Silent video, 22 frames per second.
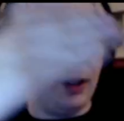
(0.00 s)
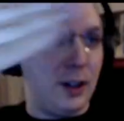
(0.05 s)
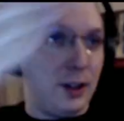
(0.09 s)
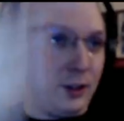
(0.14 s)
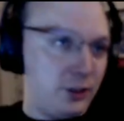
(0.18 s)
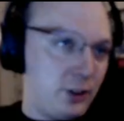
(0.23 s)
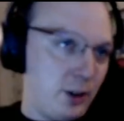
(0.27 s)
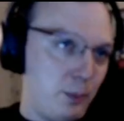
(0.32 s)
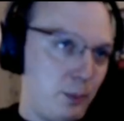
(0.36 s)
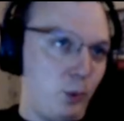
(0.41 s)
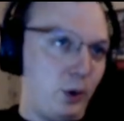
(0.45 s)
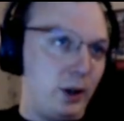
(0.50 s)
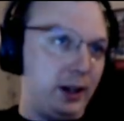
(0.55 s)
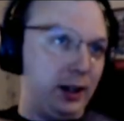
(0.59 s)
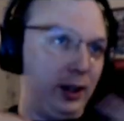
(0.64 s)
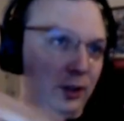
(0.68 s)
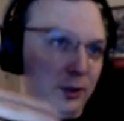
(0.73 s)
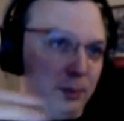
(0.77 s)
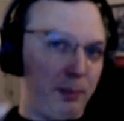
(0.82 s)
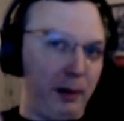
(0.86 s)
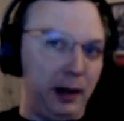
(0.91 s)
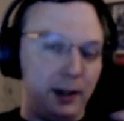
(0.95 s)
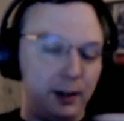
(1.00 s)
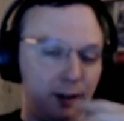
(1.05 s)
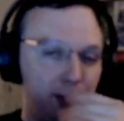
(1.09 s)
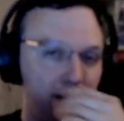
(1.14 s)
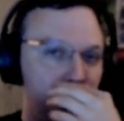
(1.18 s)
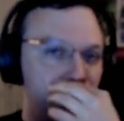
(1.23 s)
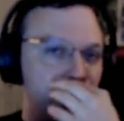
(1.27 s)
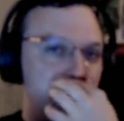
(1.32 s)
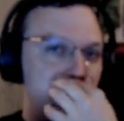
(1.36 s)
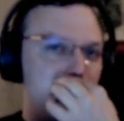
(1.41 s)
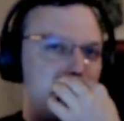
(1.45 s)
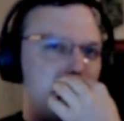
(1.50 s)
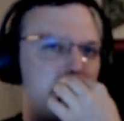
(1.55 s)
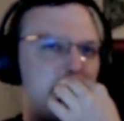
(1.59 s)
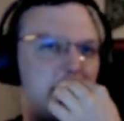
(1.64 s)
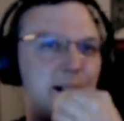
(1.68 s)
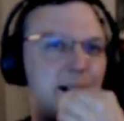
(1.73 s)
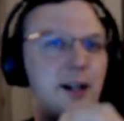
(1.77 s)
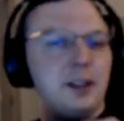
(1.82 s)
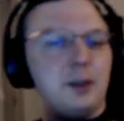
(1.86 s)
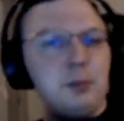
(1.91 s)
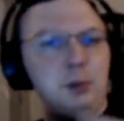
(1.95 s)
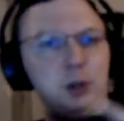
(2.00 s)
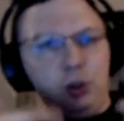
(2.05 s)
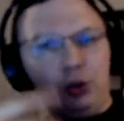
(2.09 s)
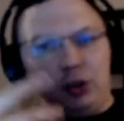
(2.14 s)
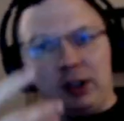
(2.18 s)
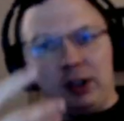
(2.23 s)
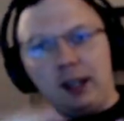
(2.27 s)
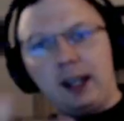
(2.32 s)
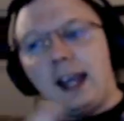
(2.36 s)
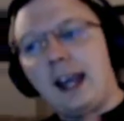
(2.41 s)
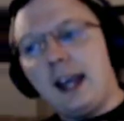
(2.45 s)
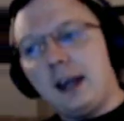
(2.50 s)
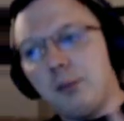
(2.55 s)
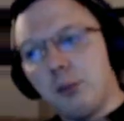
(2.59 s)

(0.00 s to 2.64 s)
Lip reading: Some ways better. The music had